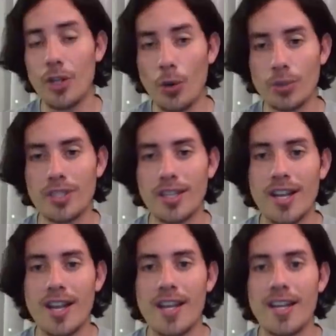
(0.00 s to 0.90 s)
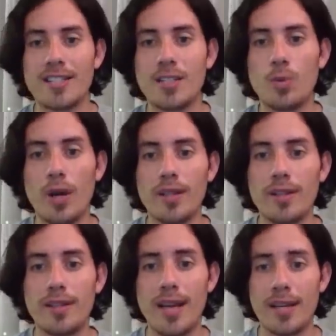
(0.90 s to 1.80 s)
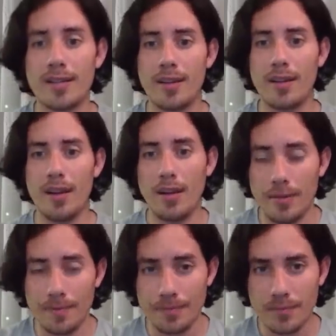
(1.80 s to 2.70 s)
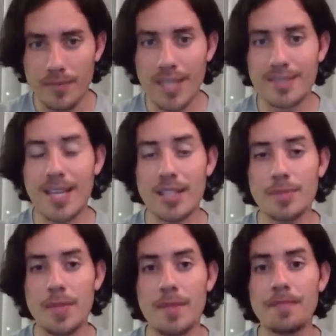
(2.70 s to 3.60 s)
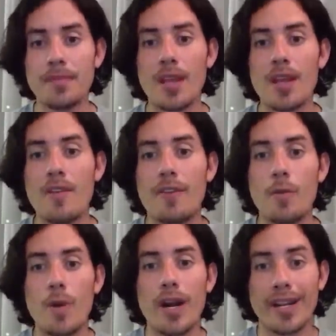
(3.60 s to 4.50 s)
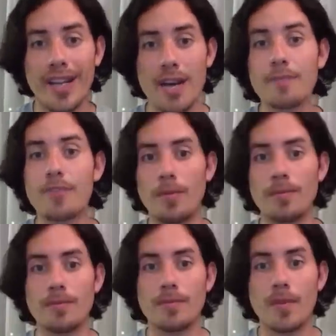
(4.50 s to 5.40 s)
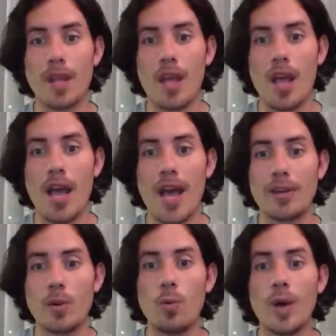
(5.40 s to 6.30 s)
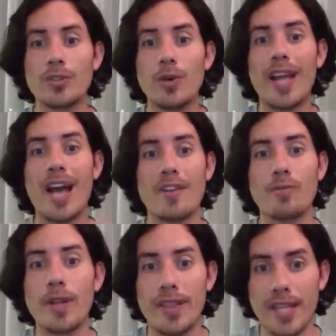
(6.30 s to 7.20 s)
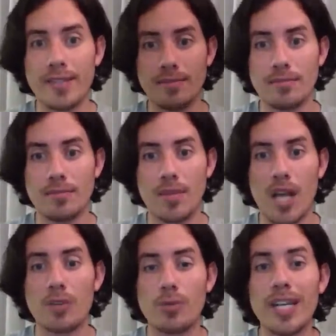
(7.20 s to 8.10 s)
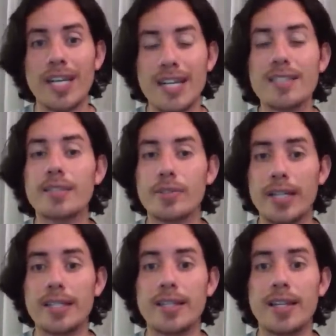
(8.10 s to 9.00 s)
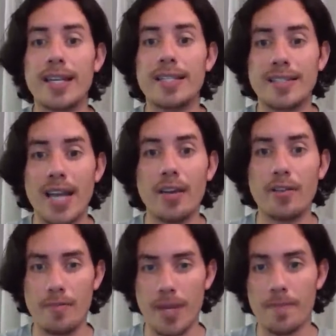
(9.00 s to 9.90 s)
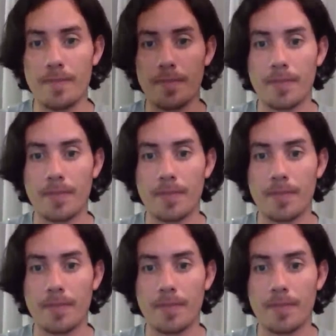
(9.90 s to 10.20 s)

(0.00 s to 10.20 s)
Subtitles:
node is the one that that tells me from where I come from and what do I have within already integrated inside of me.